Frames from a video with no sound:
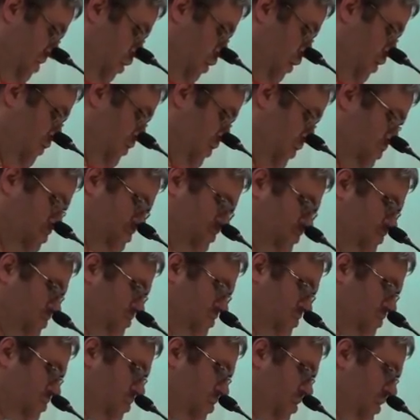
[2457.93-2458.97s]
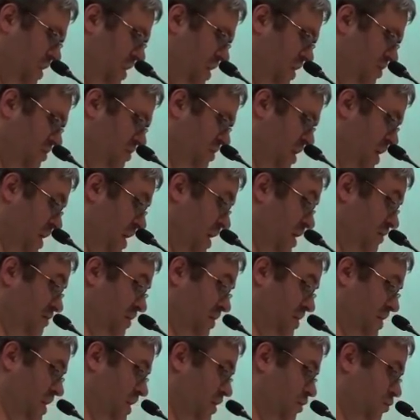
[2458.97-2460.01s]
However, he does not
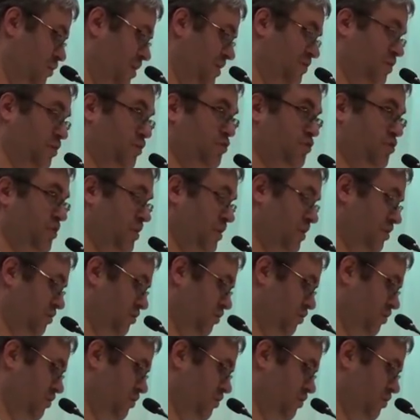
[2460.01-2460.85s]
advocate a revolutionary